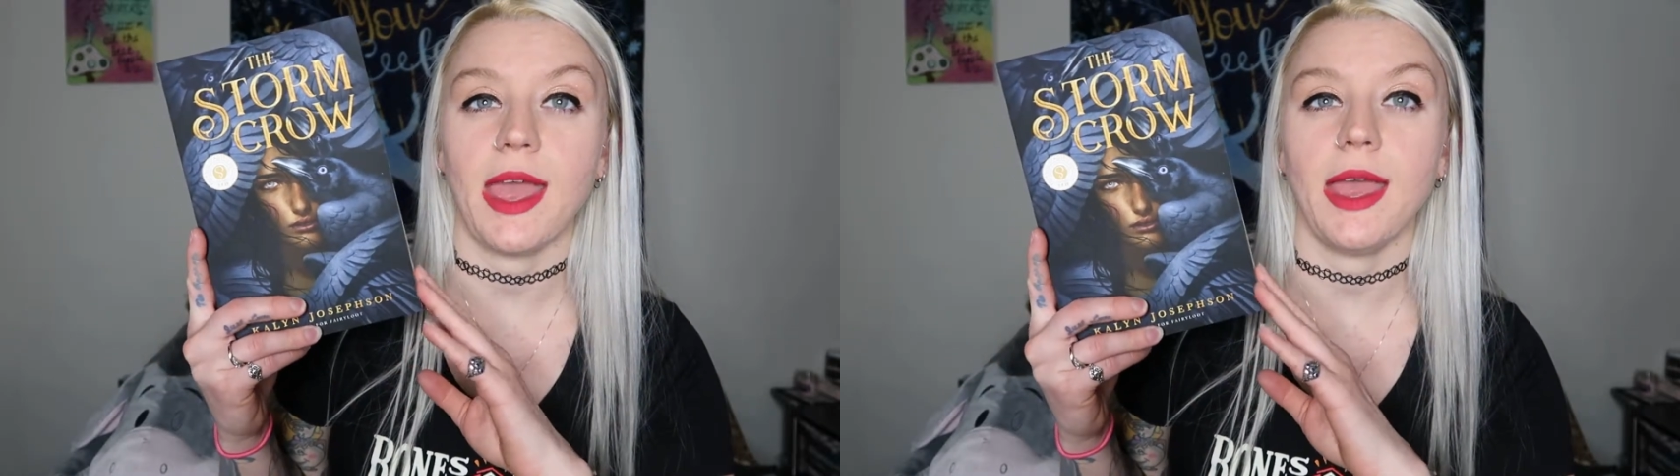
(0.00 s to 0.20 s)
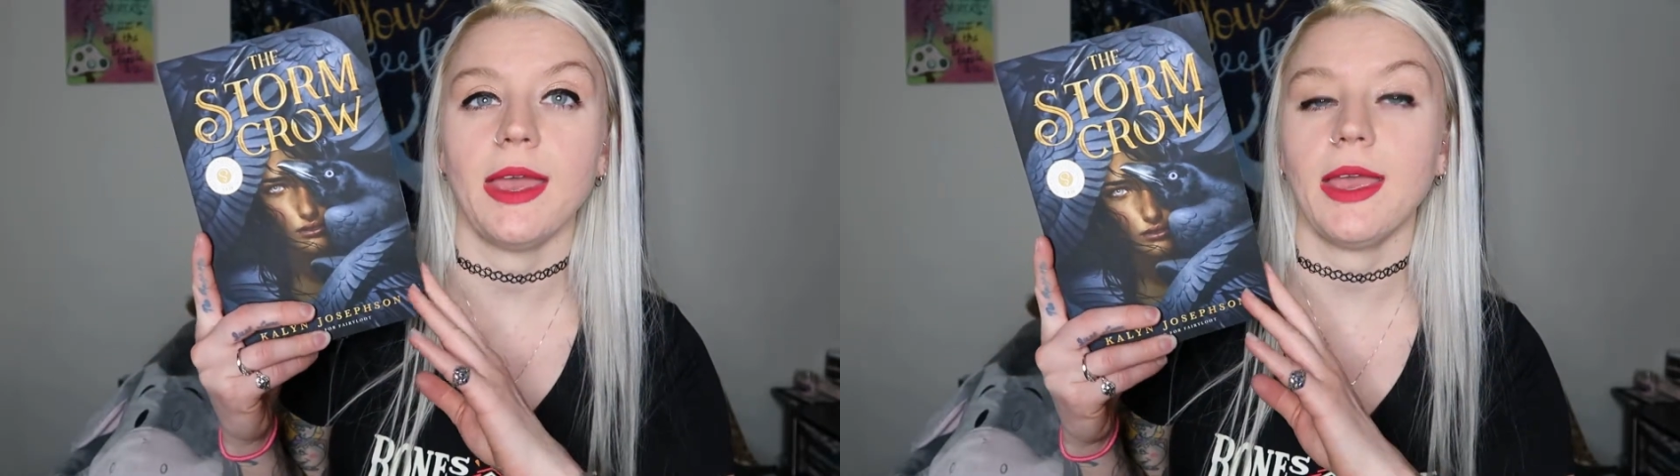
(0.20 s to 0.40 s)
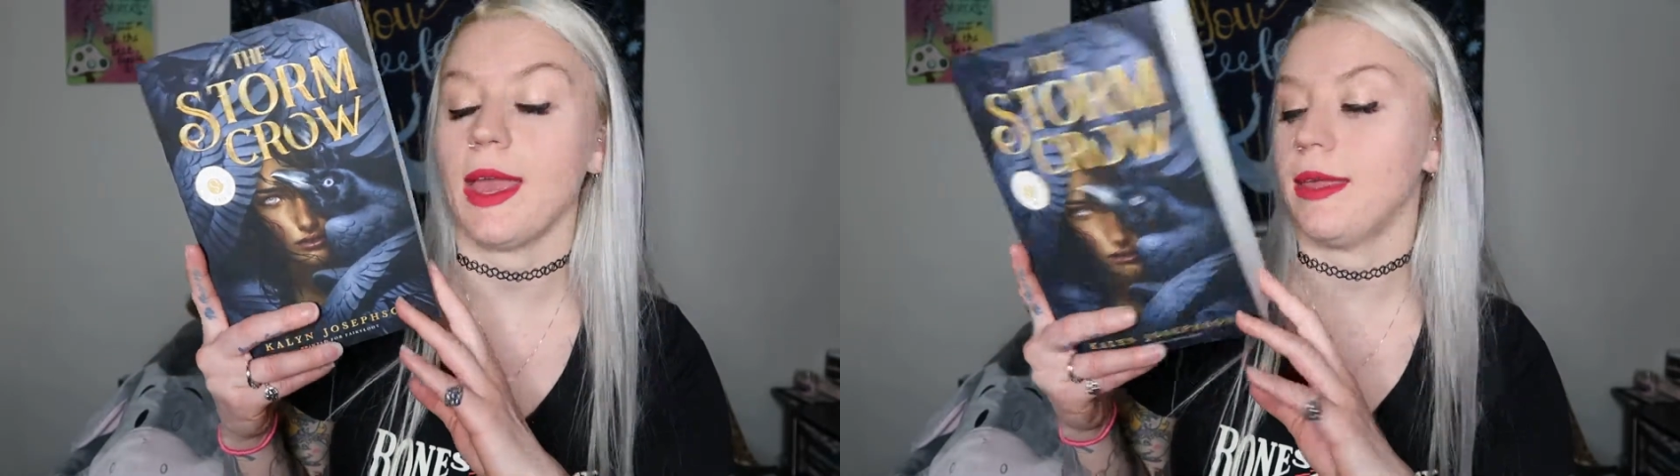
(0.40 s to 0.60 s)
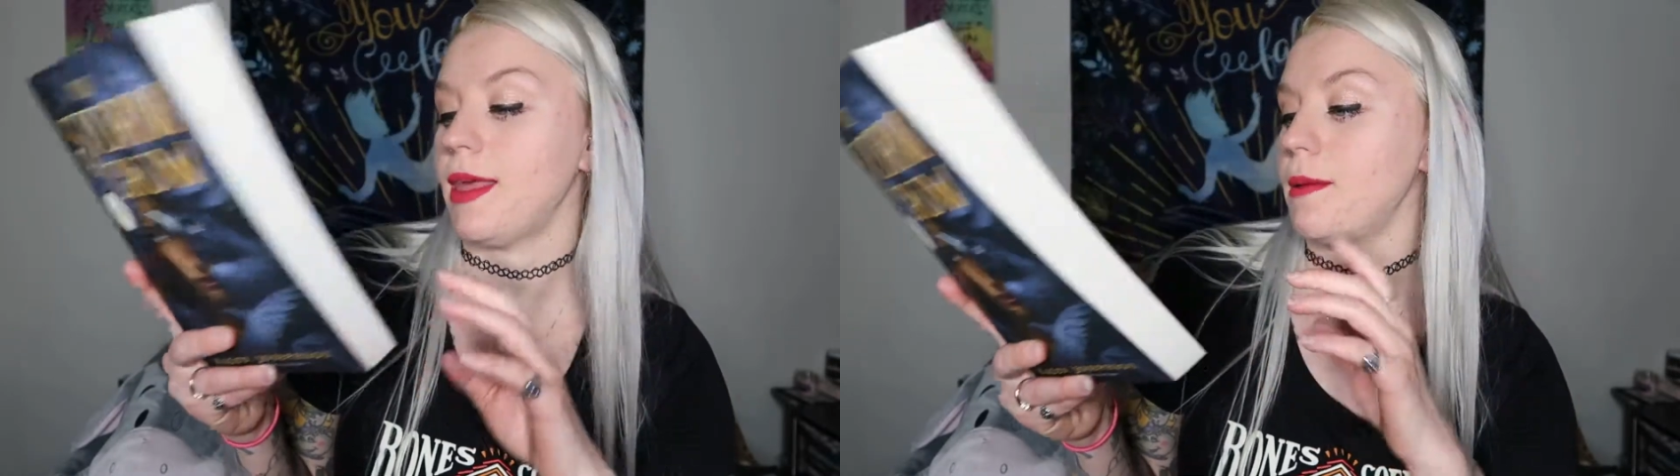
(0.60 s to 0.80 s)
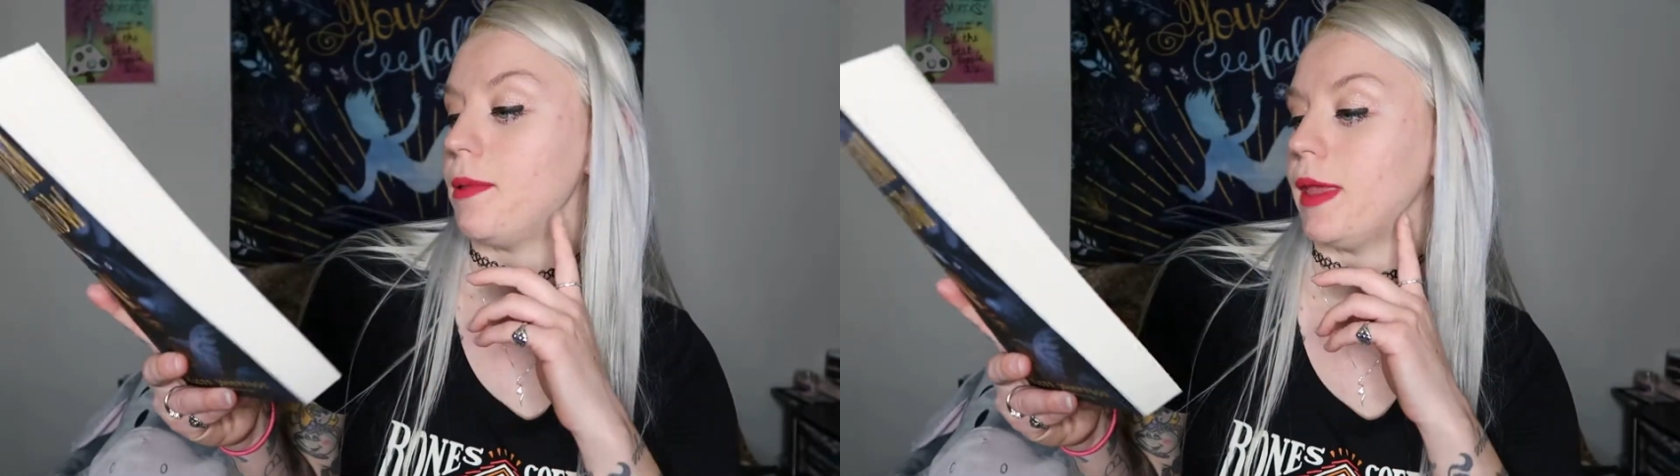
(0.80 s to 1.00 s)
egg
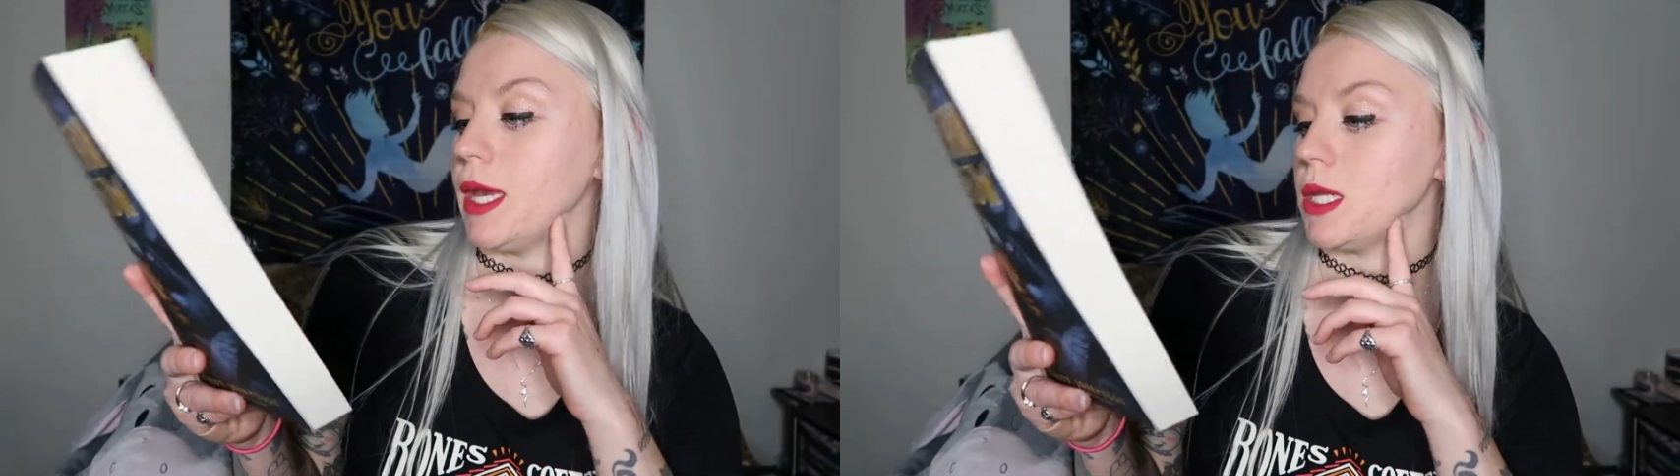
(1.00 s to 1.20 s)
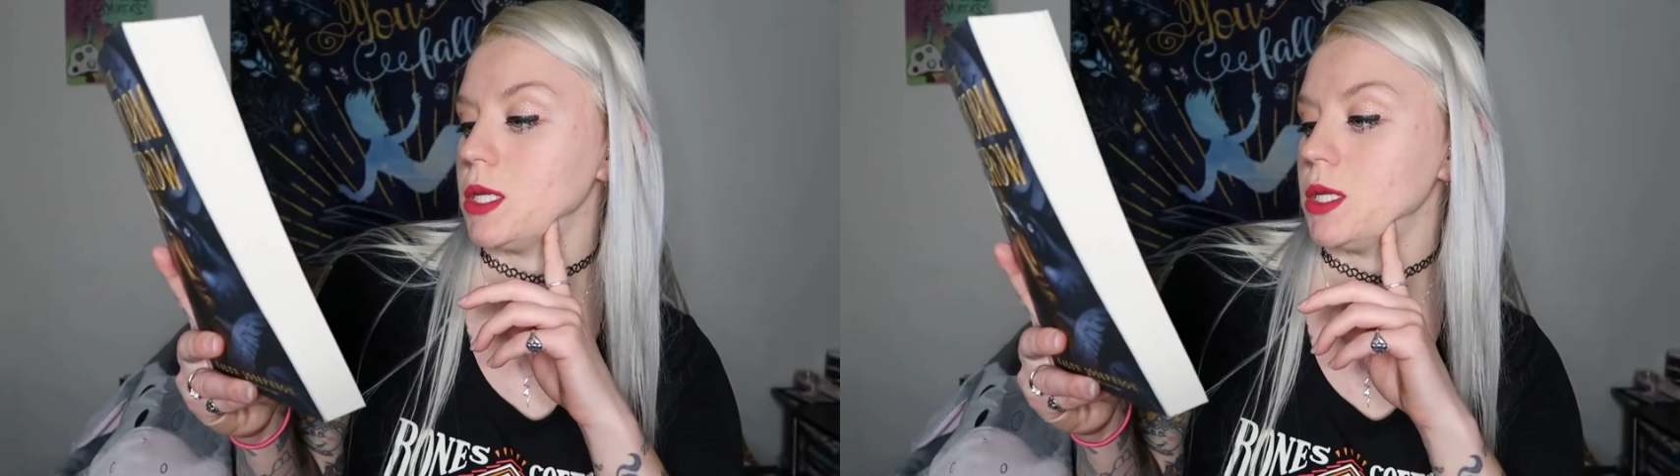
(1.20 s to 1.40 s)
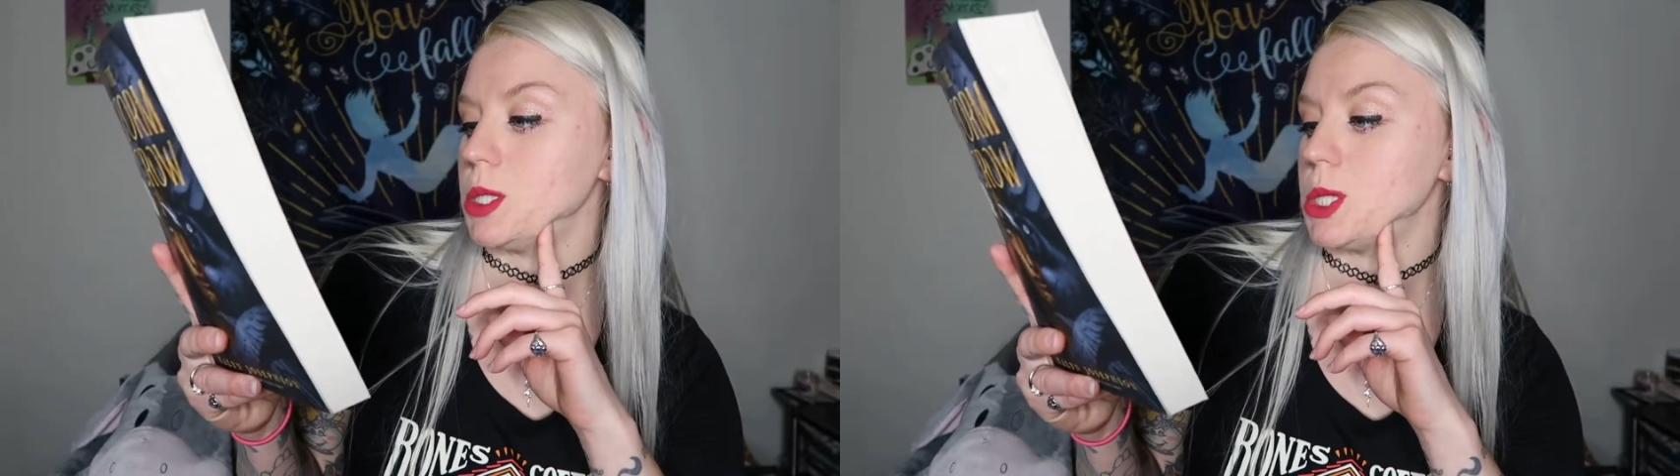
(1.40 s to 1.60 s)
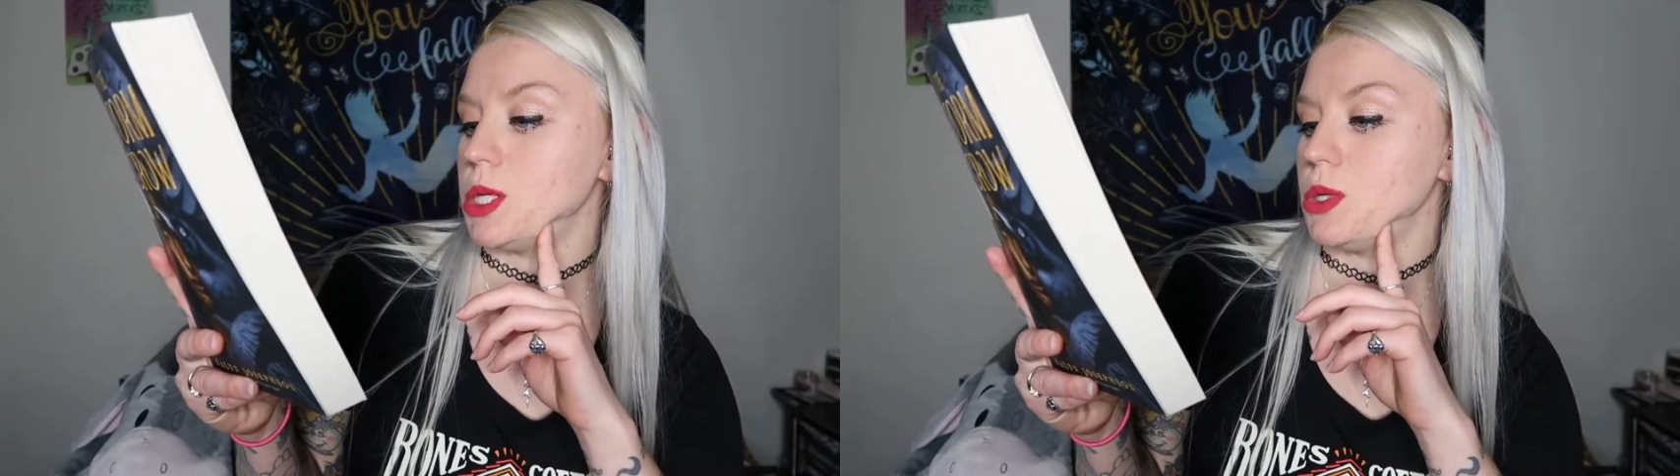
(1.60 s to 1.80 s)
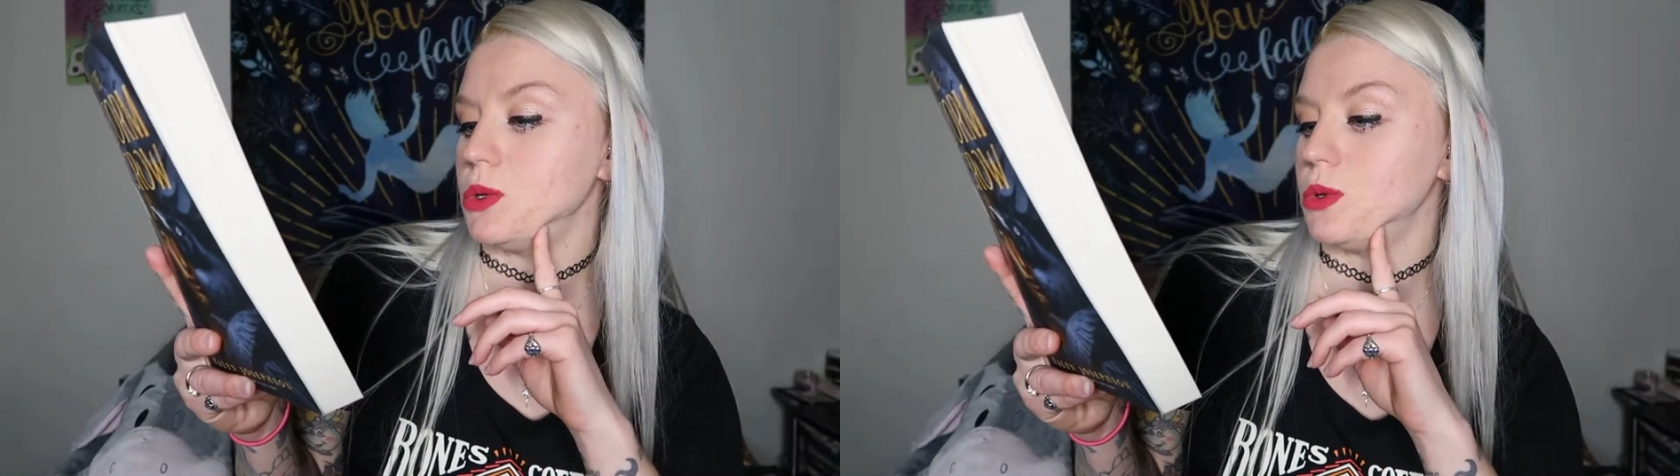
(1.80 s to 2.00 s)
and they plan
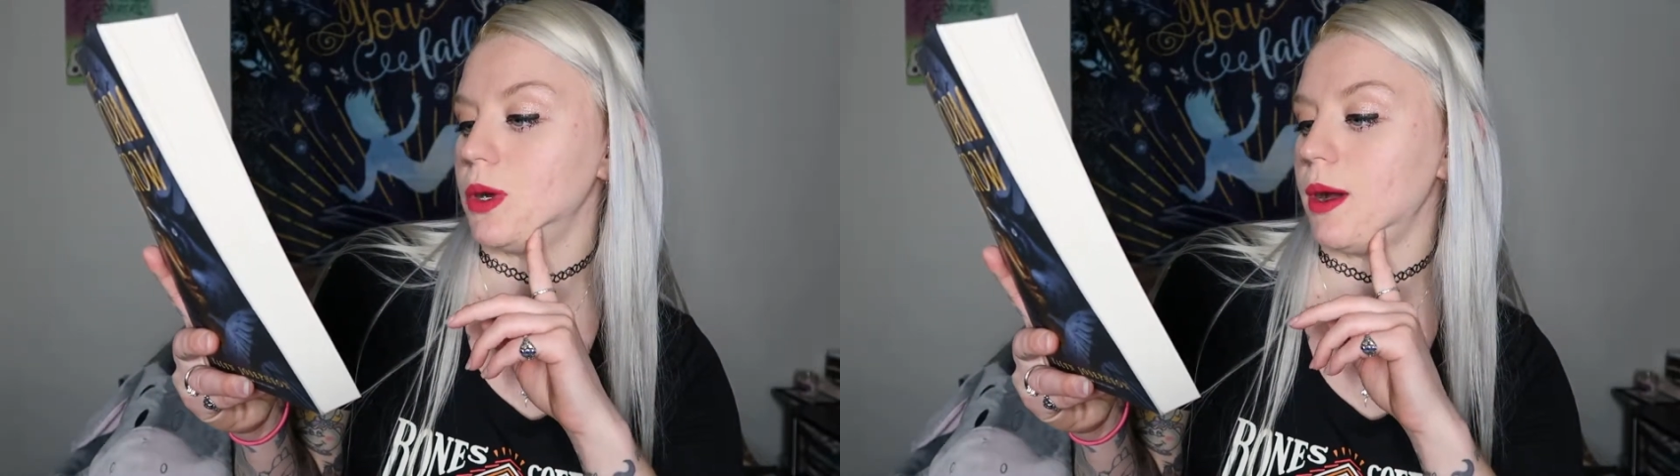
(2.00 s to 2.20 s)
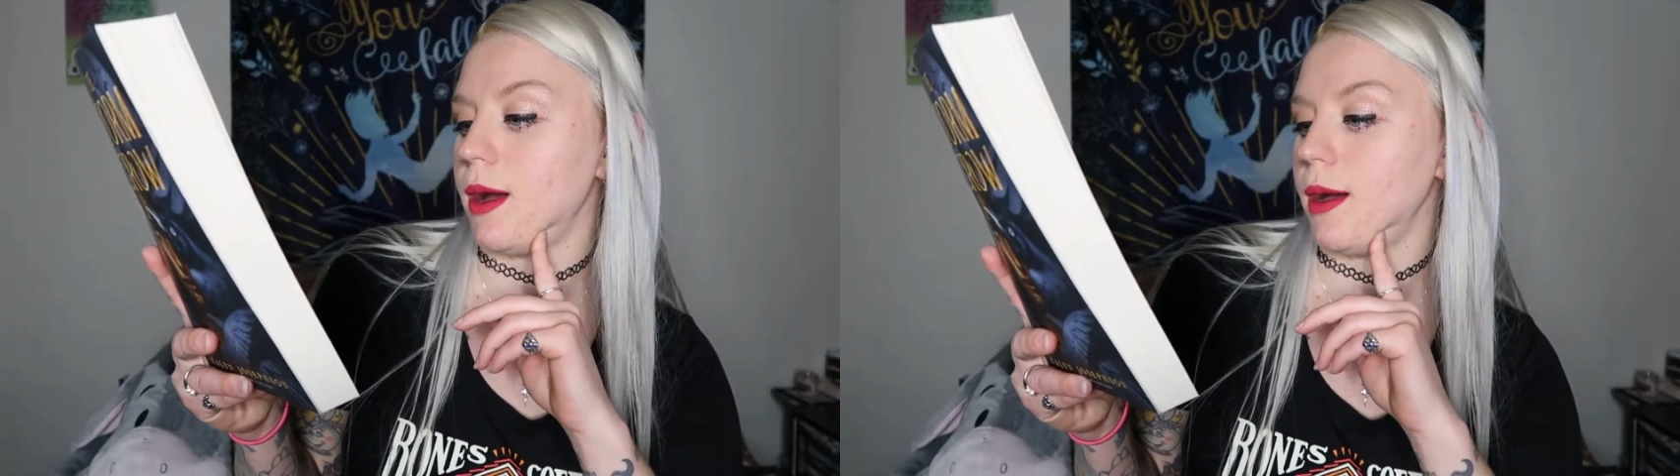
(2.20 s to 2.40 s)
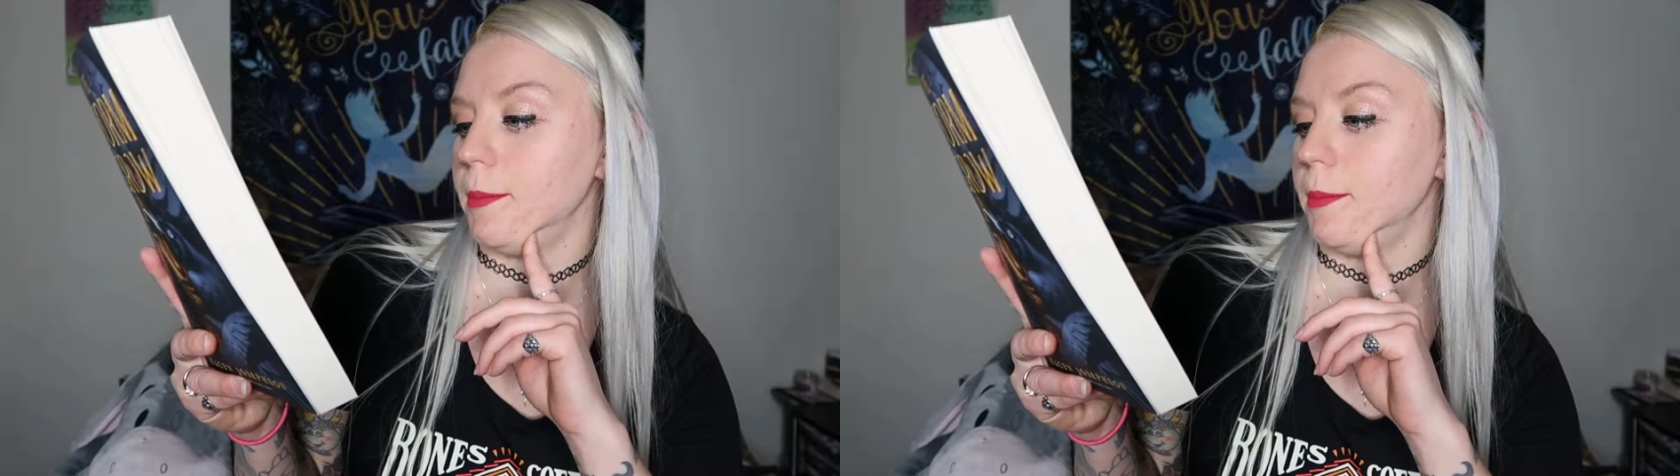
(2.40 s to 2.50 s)
to